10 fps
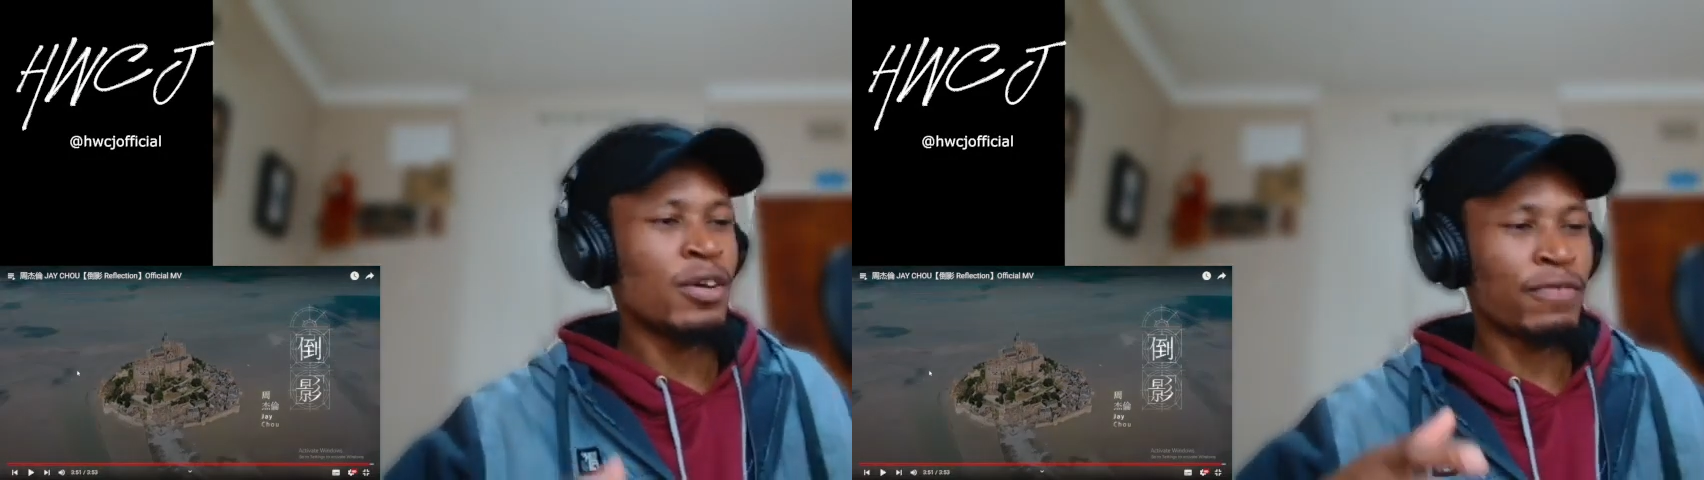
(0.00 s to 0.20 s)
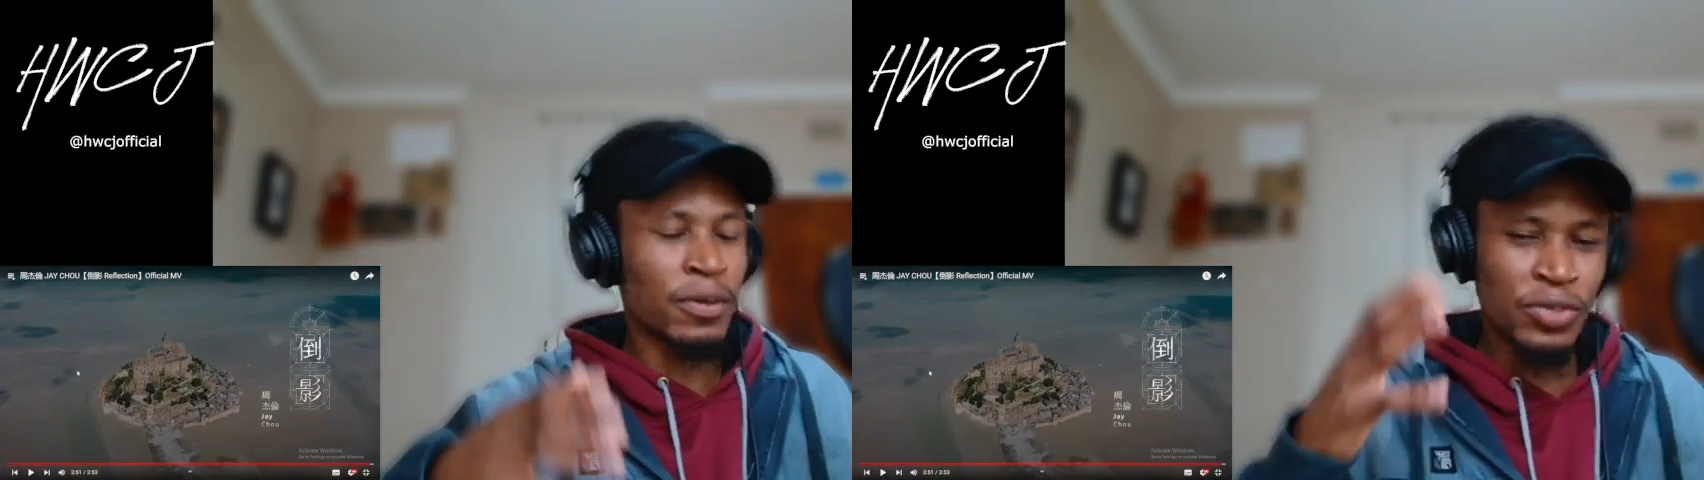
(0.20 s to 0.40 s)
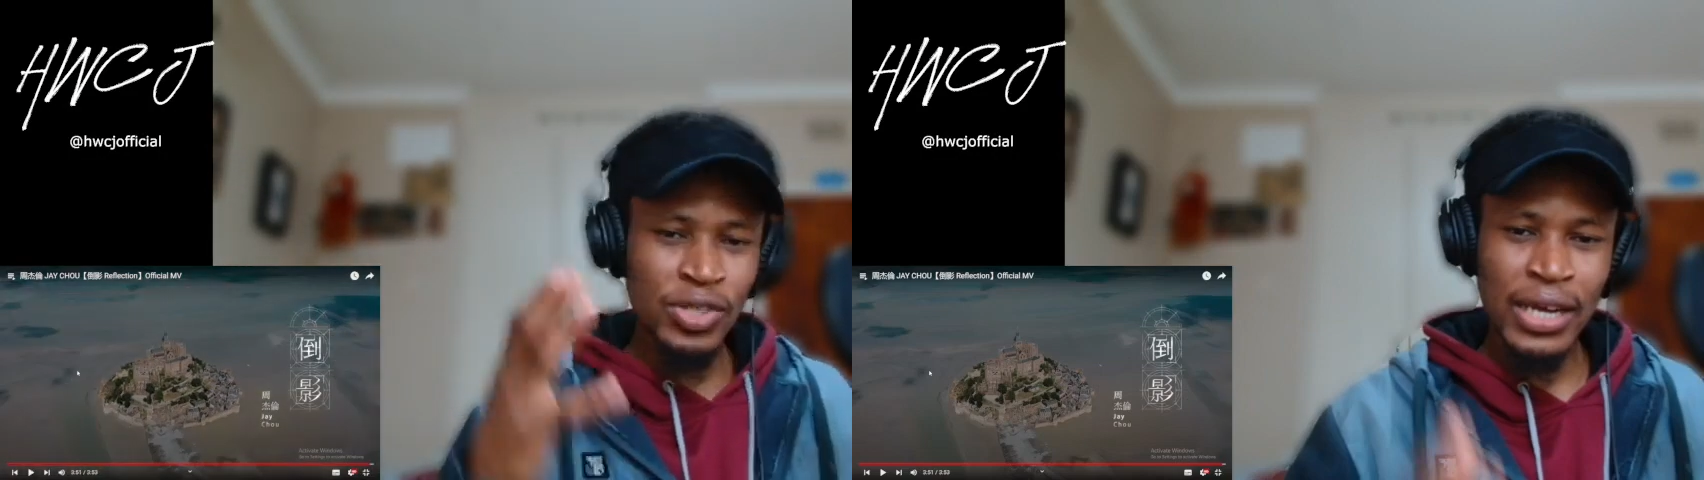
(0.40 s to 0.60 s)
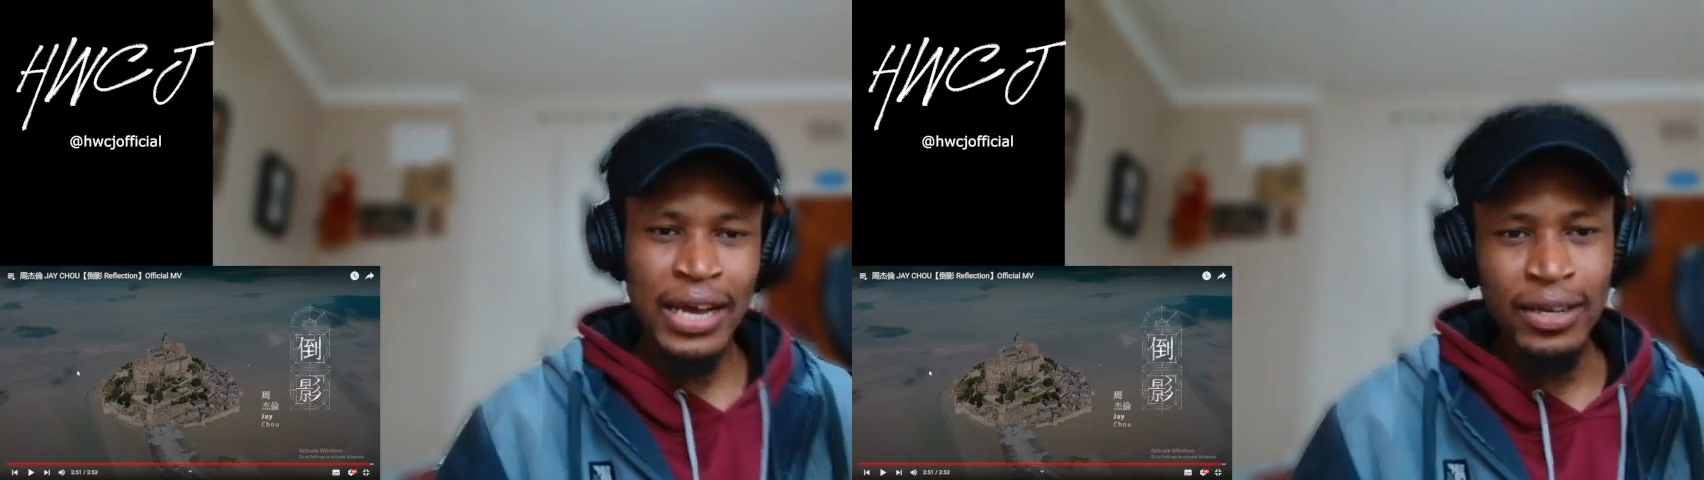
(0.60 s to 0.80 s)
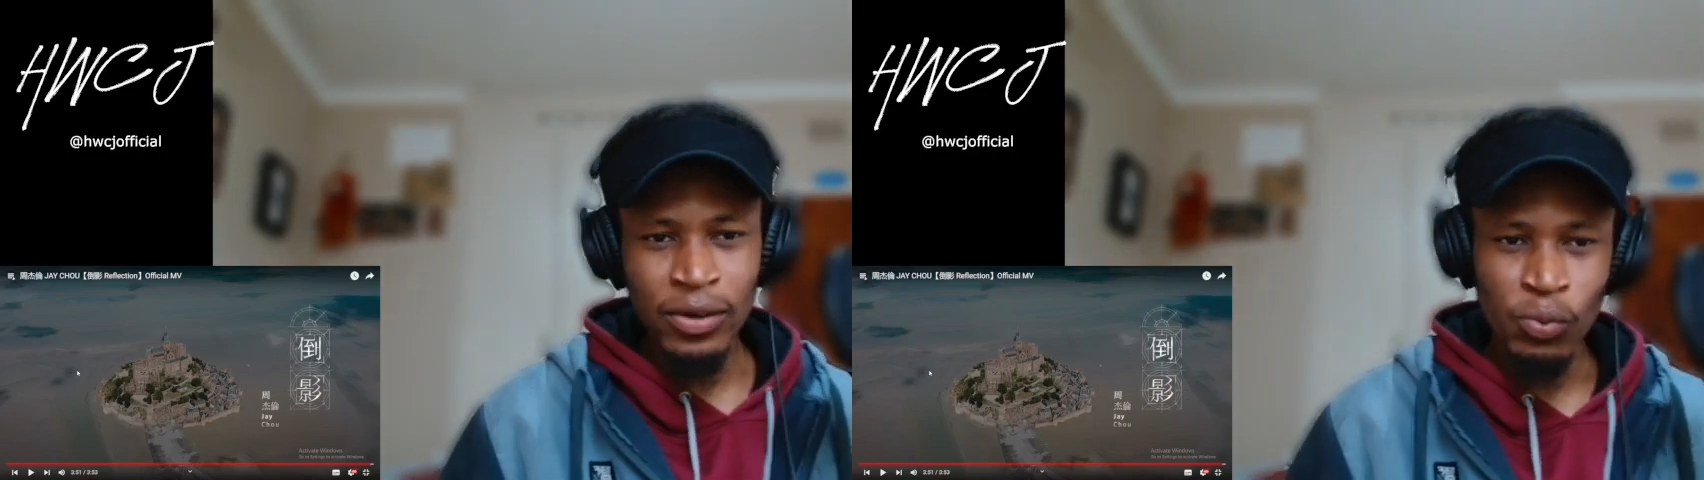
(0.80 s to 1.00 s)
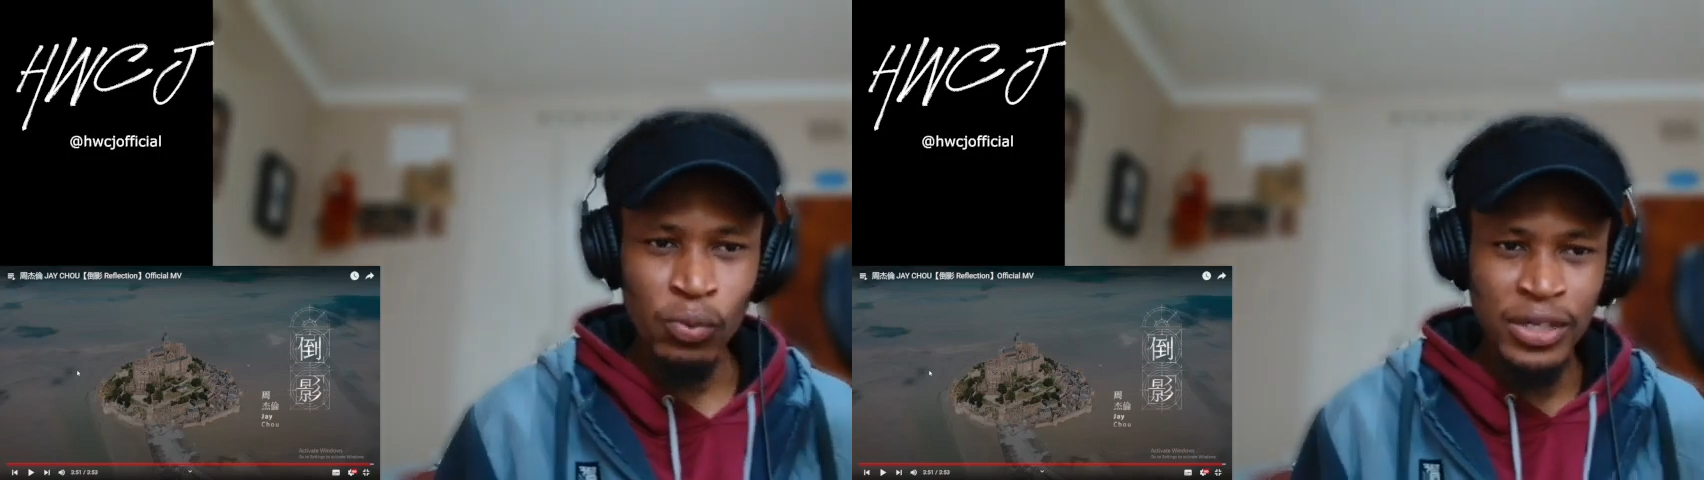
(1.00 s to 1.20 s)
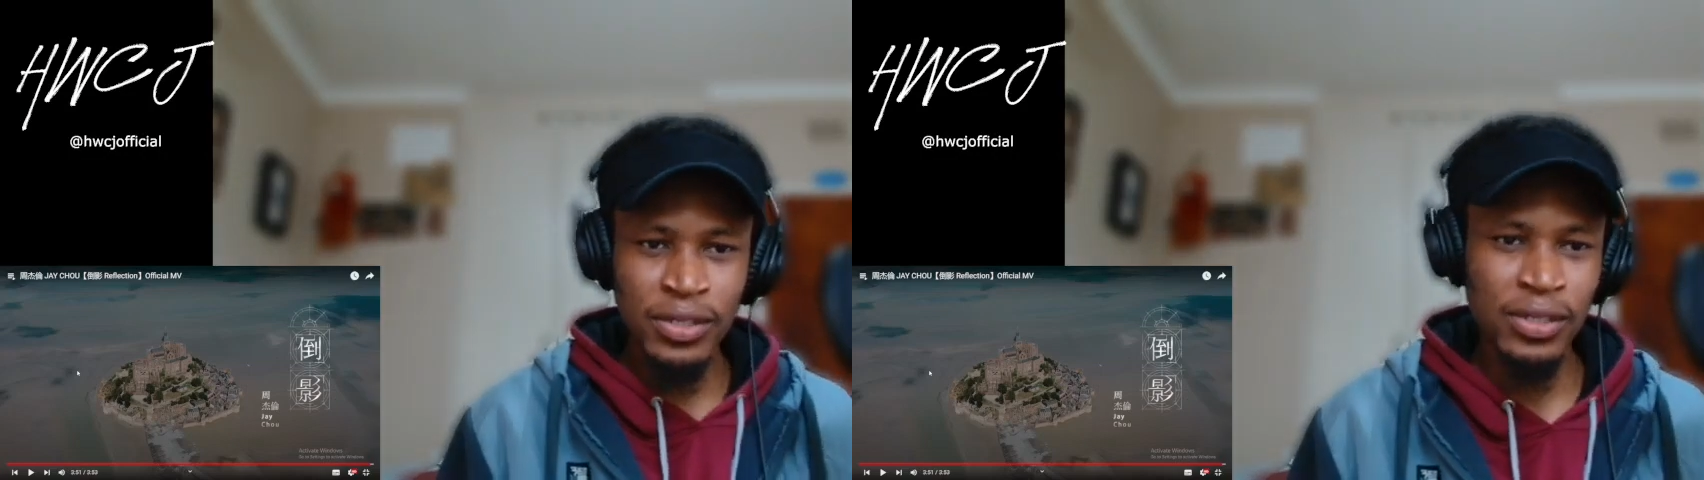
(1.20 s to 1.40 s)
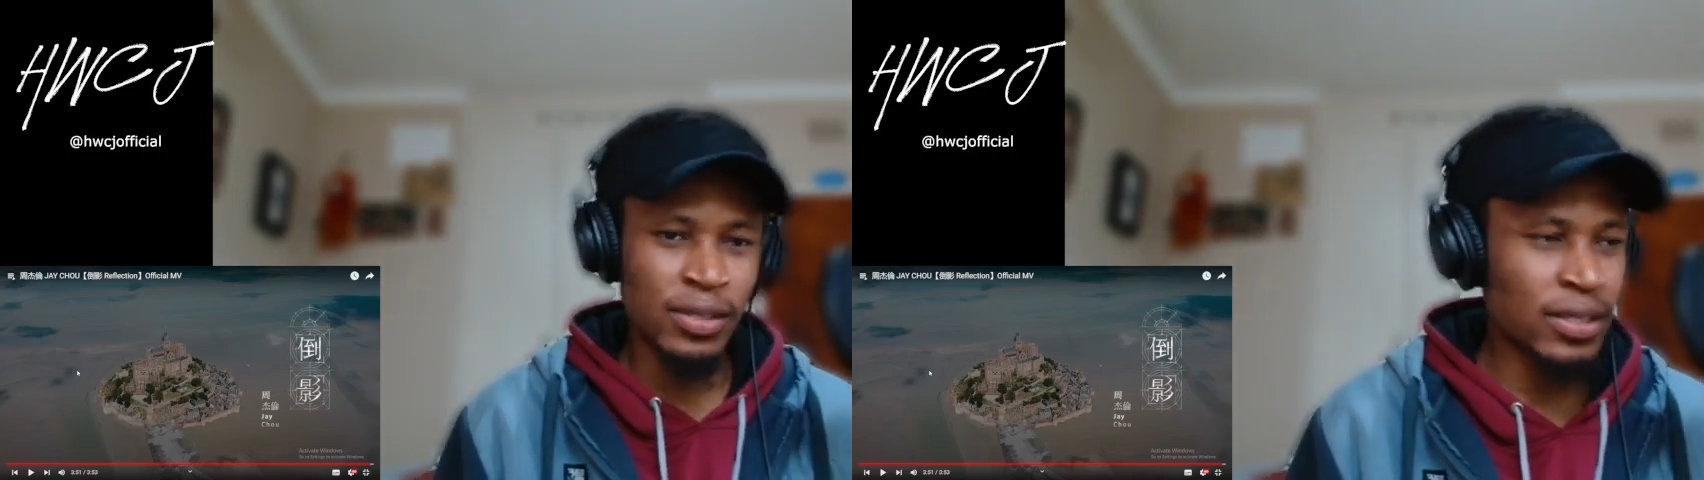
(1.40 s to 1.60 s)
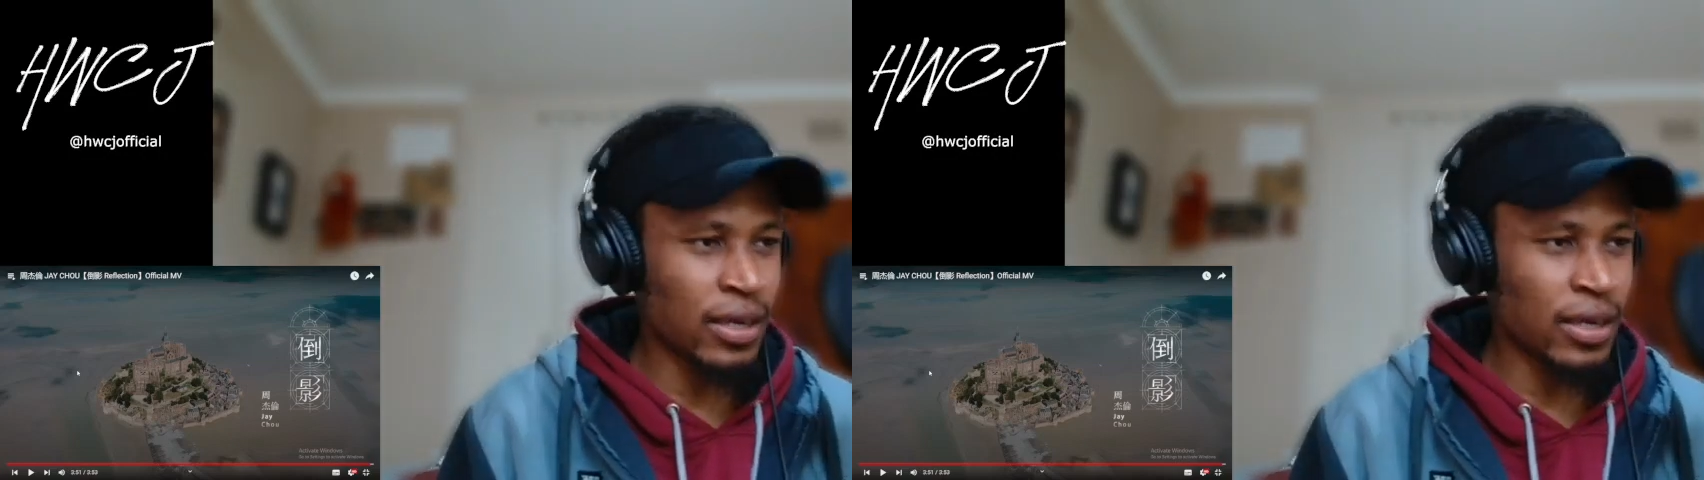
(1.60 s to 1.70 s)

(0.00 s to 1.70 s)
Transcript: from China watching this.